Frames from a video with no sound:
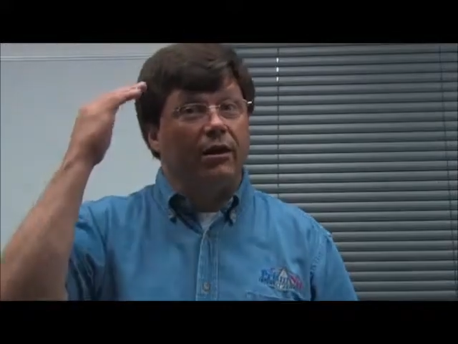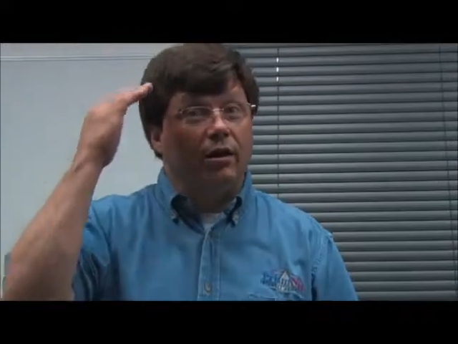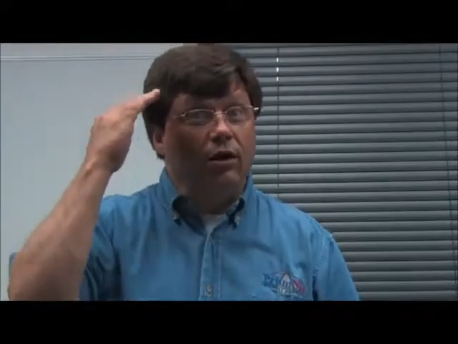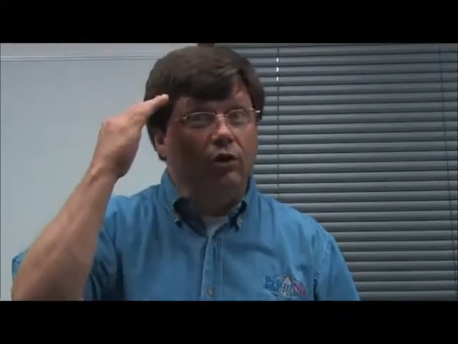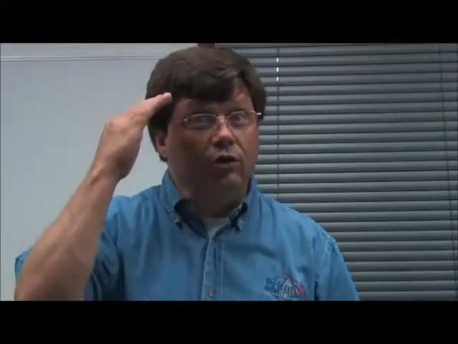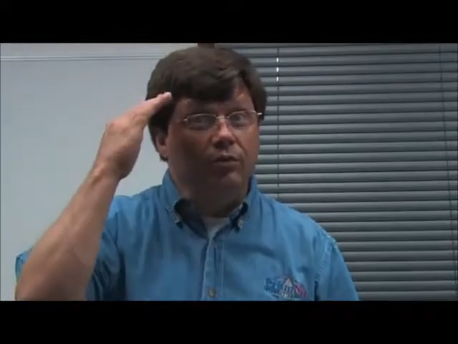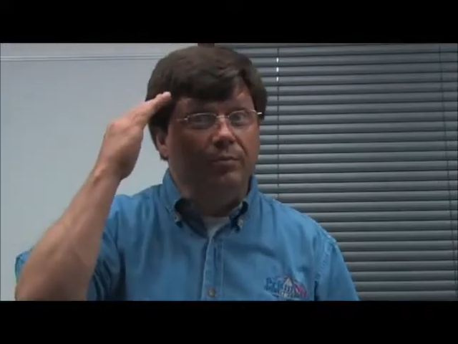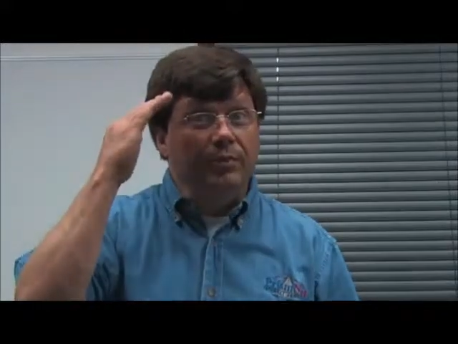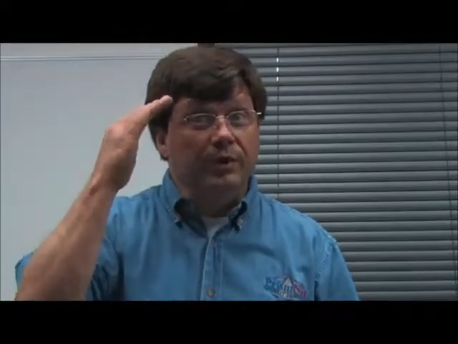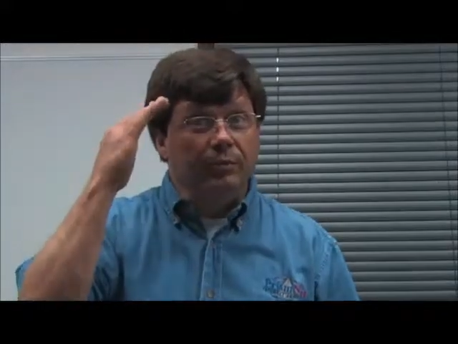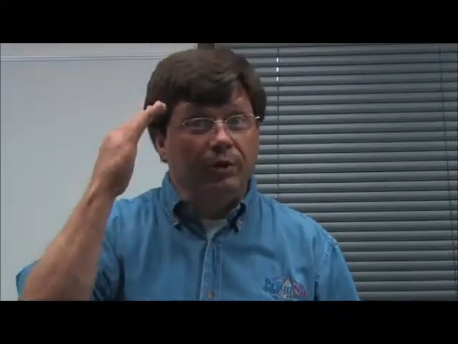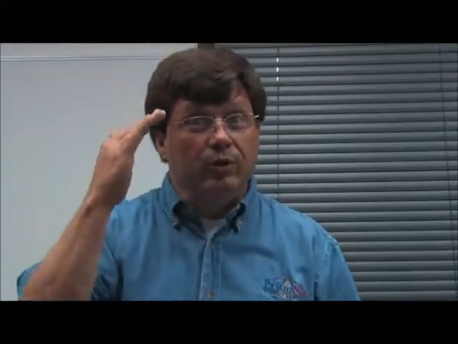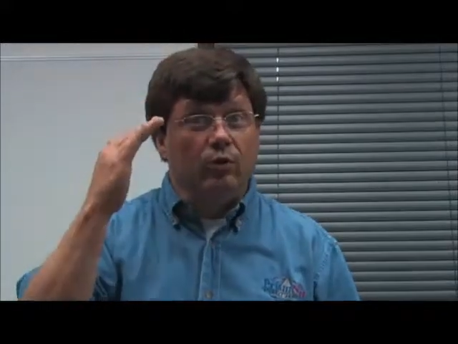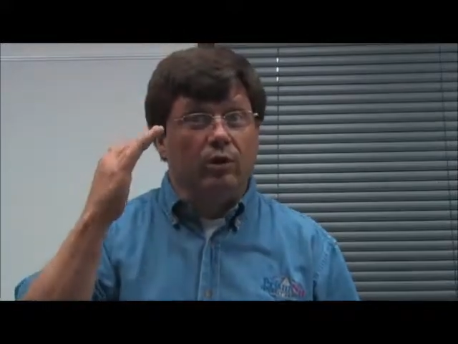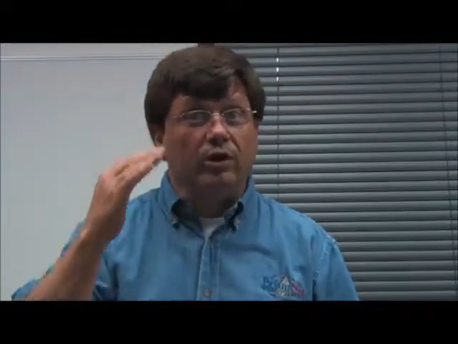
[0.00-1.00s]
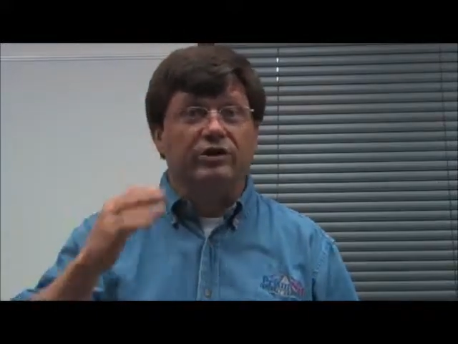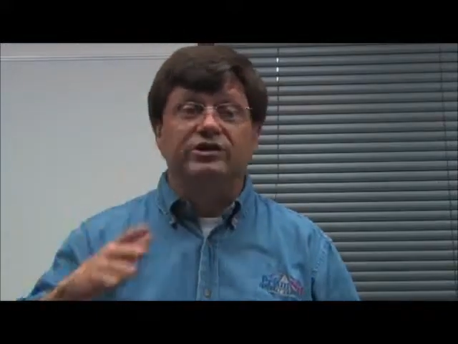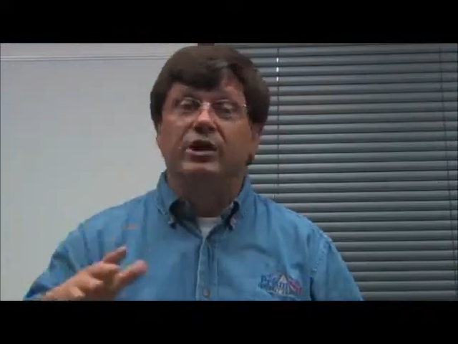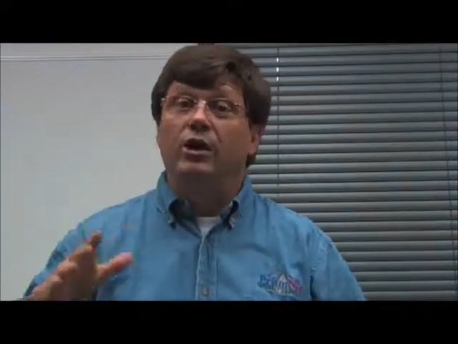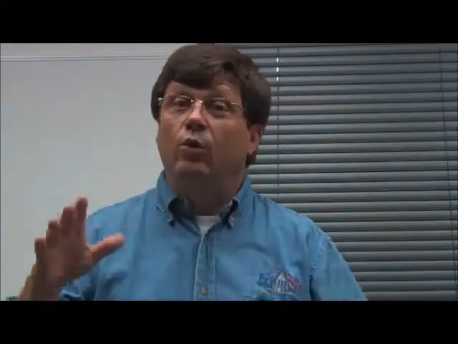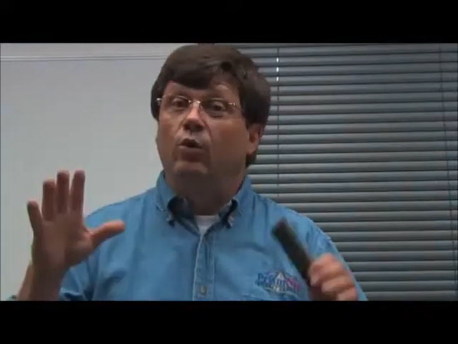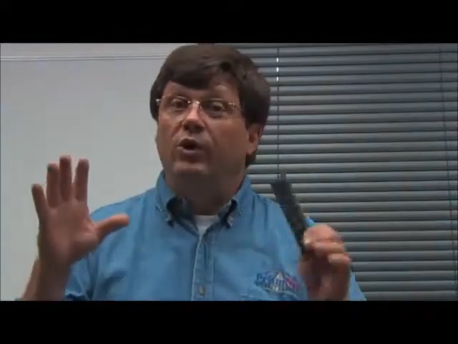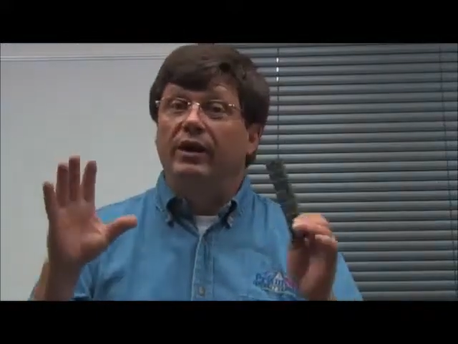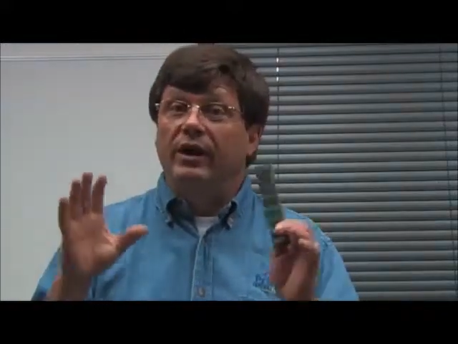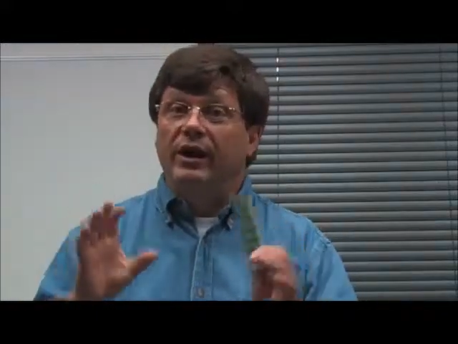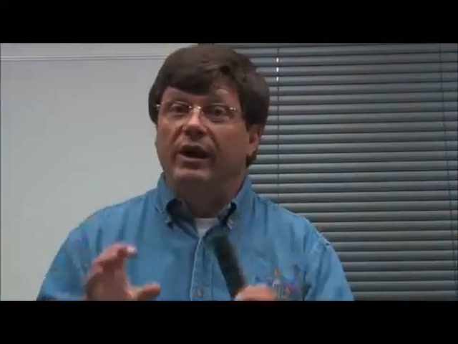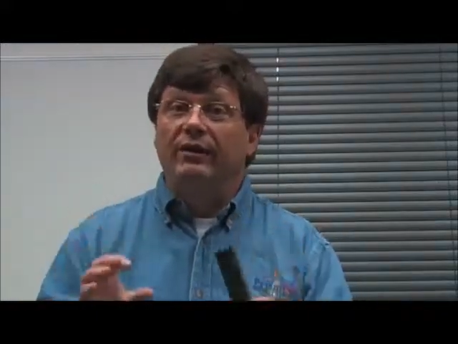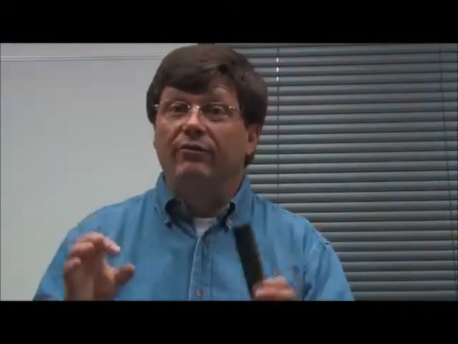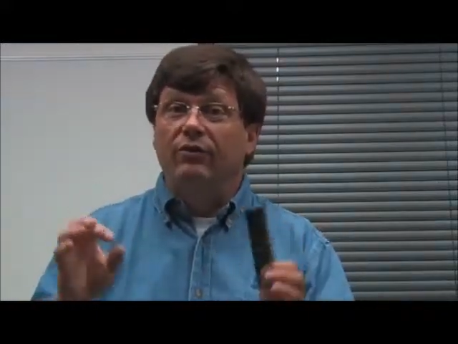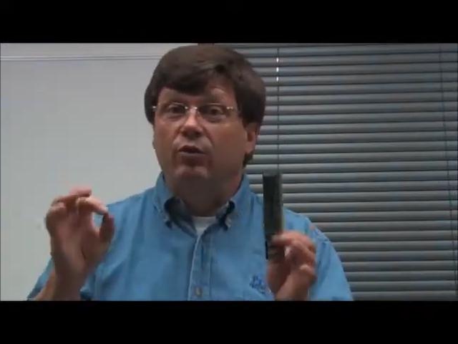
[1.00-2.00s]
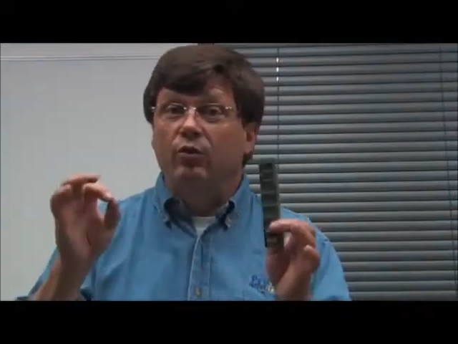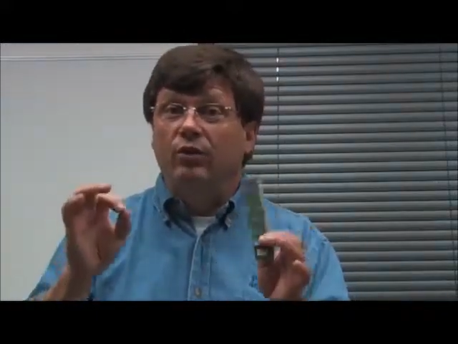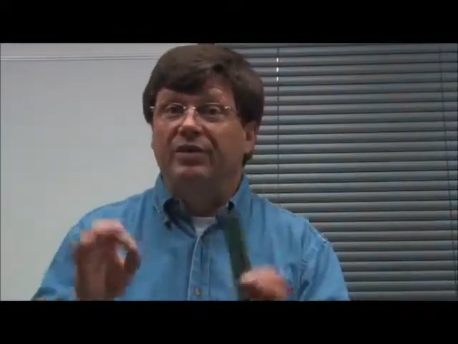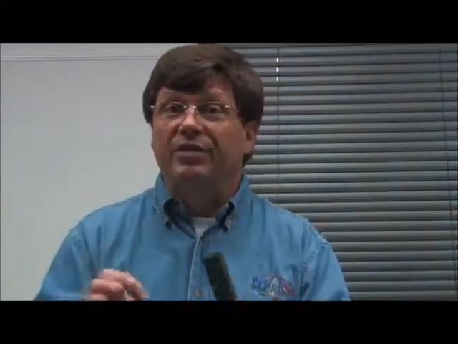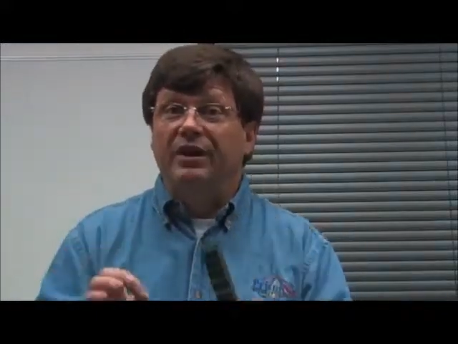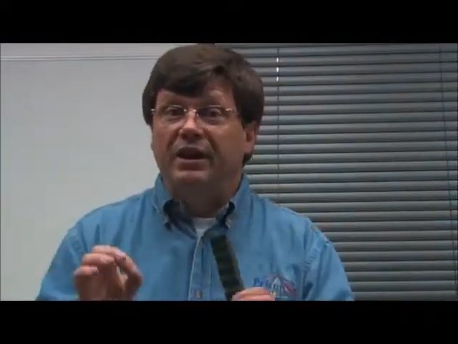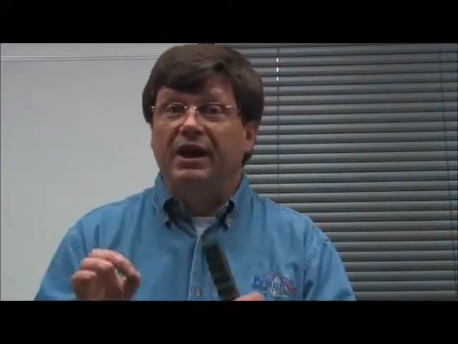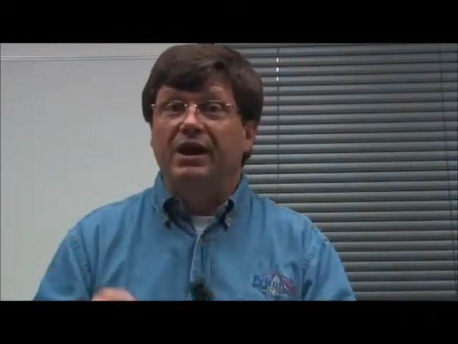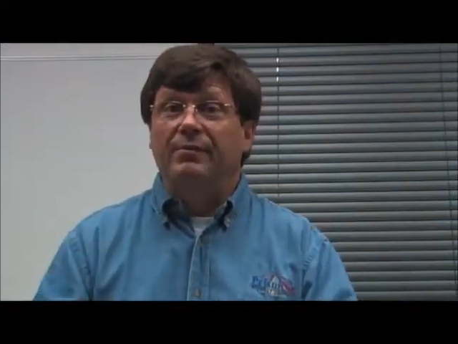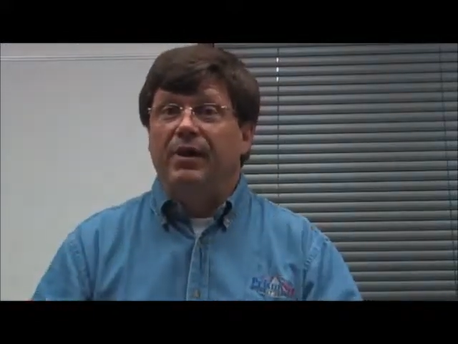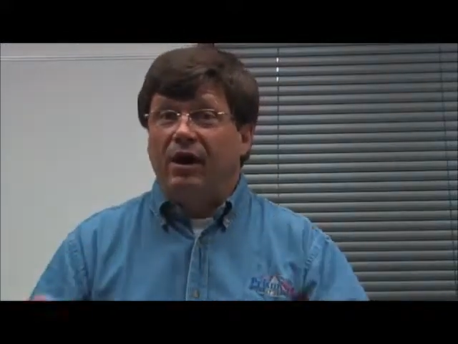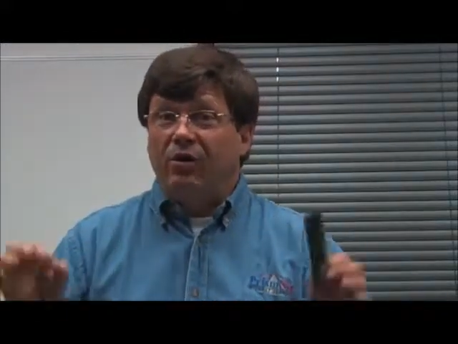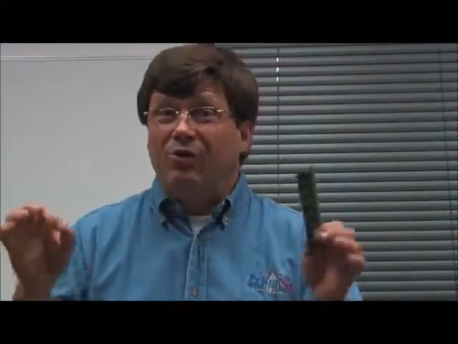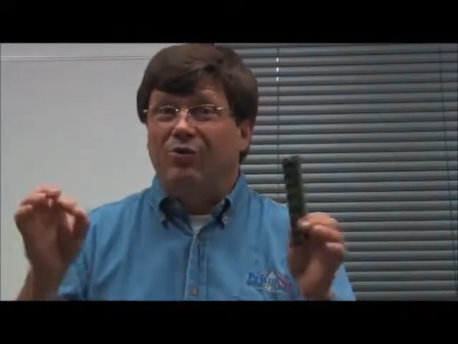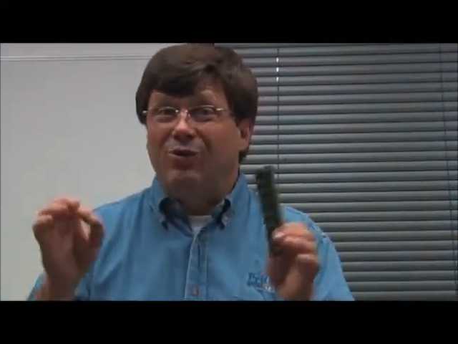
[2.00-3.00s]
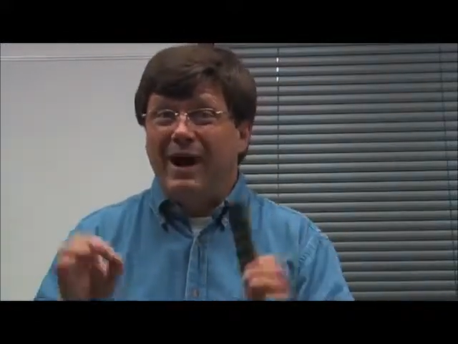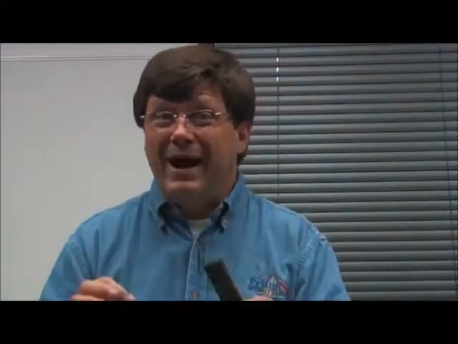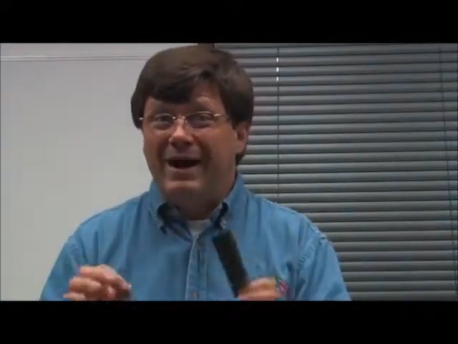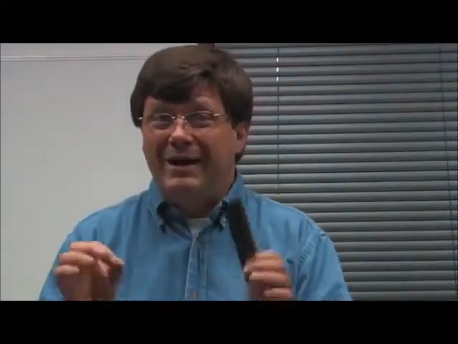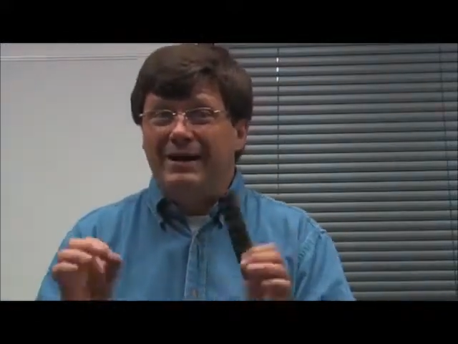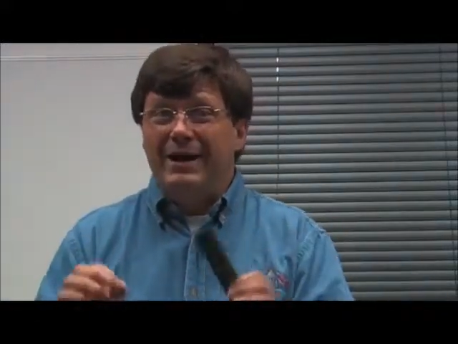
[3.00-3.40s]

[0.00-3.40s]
our own memory works. Whatever we're thinking about right